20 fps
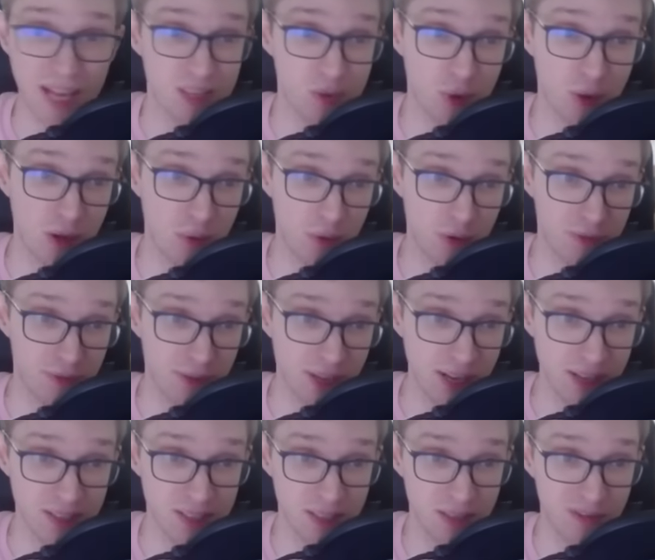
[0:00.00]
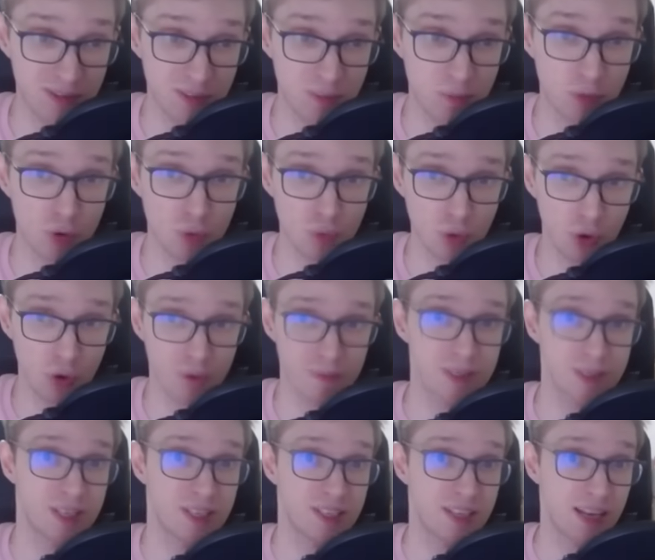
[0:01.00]
Screen and Reflect to give them more room
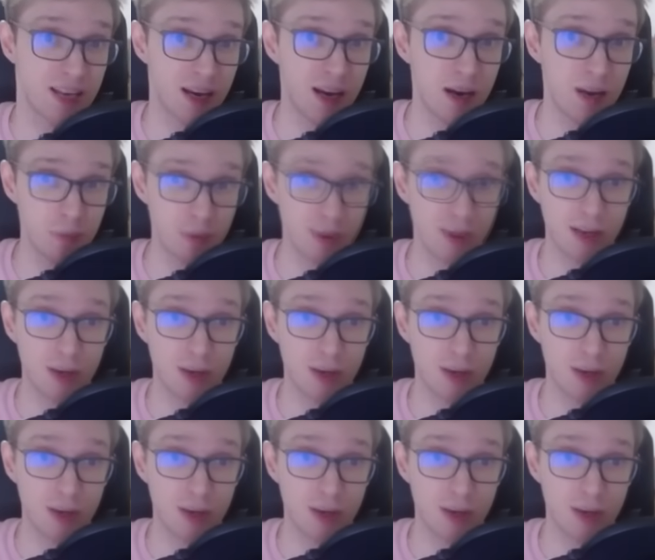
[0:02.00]
to set up,